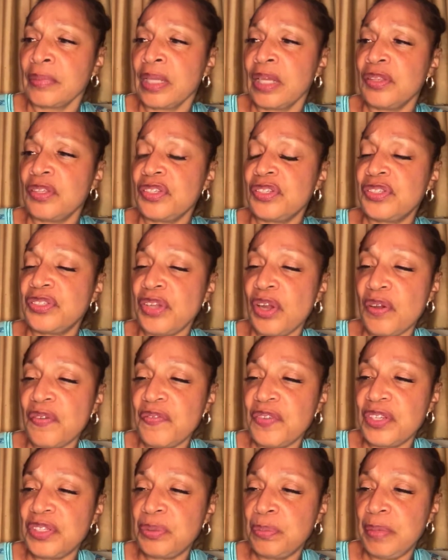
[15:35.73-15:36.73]
The
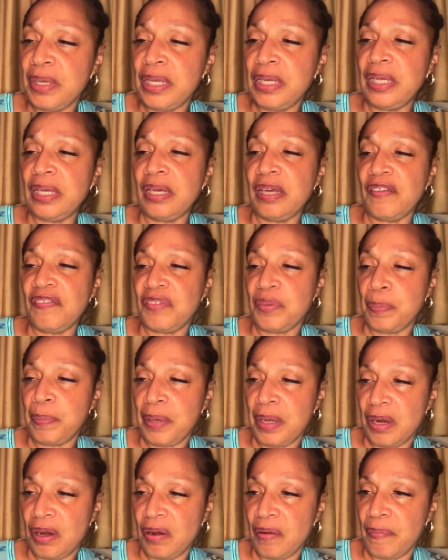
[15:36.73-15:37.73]
surface meaning of the
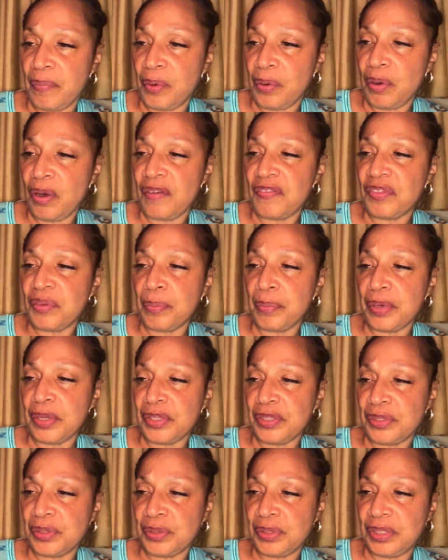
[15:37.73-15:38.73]
parable of the
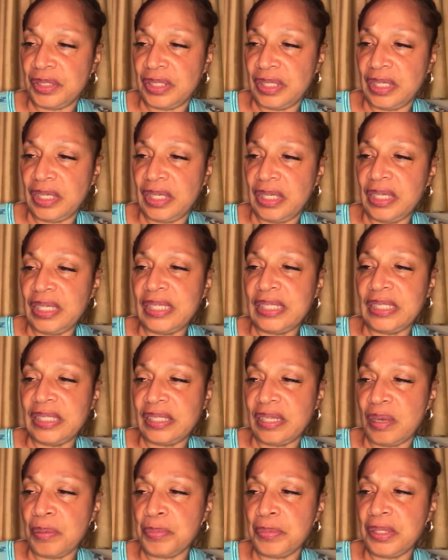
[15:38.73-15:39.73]
mustard seed is
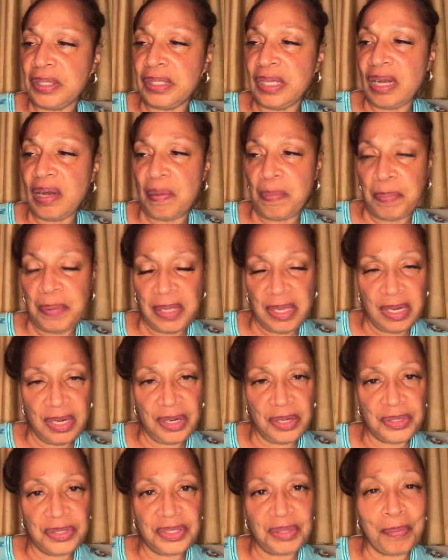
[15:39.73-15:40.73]
something that
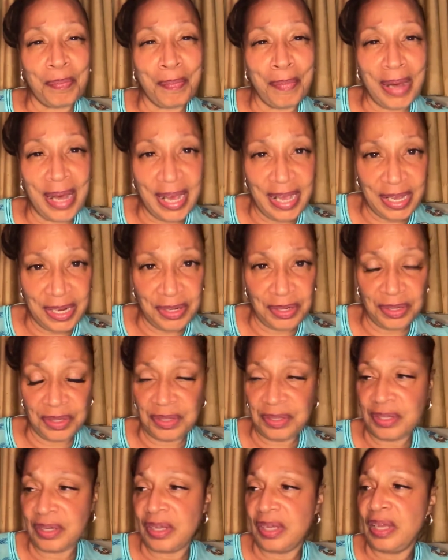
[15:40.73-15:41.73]
appears
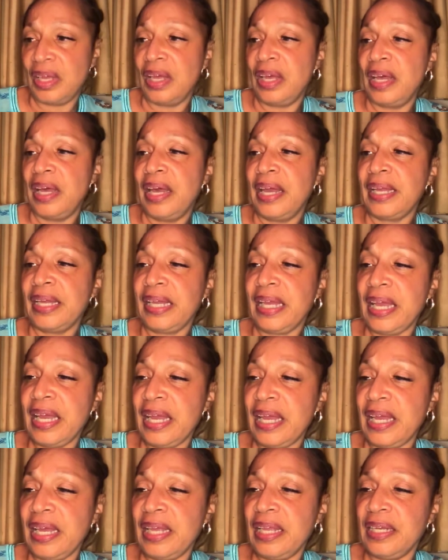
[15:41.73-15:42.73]
minor,
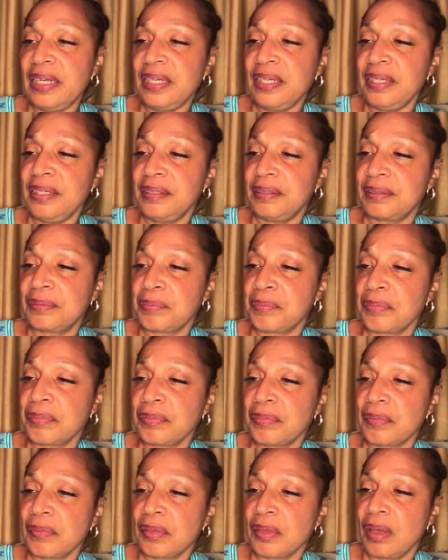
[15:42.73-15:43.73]
can,
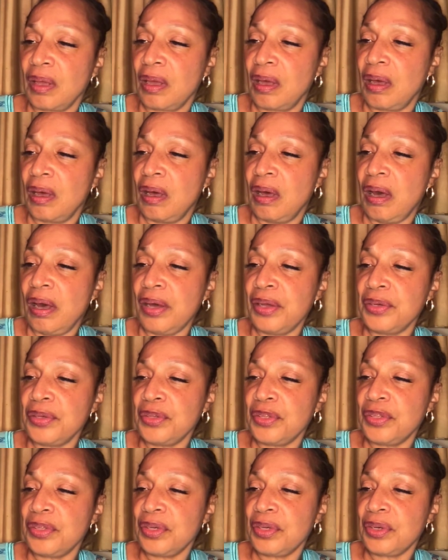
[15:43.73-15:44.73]
under
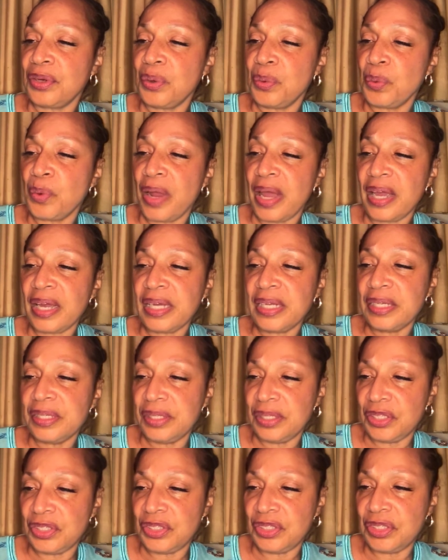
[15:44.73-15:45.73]
the correct
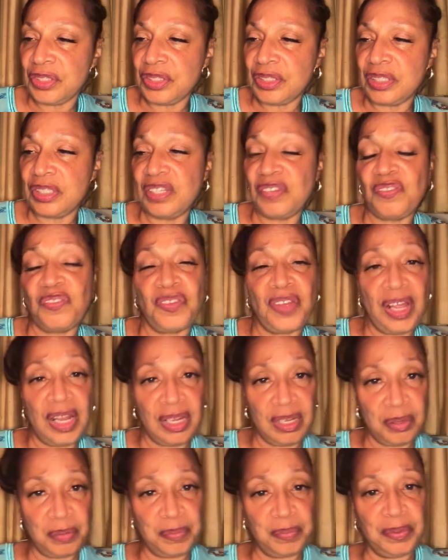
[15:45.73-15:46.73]
conditions,
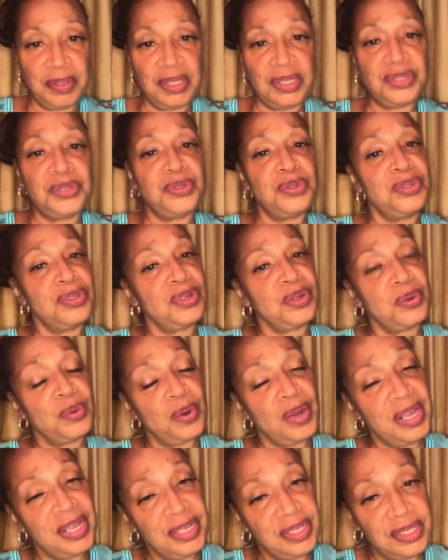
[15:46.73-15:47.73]
develop into the
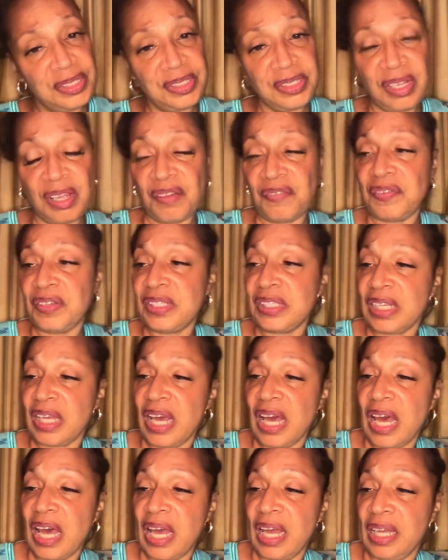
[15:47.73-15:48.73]
greatest of its
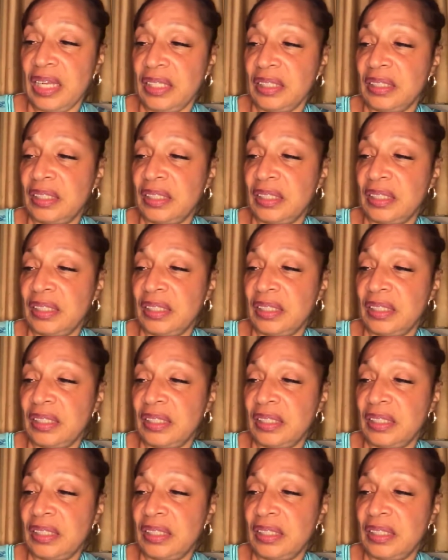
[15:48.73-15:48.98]
kind.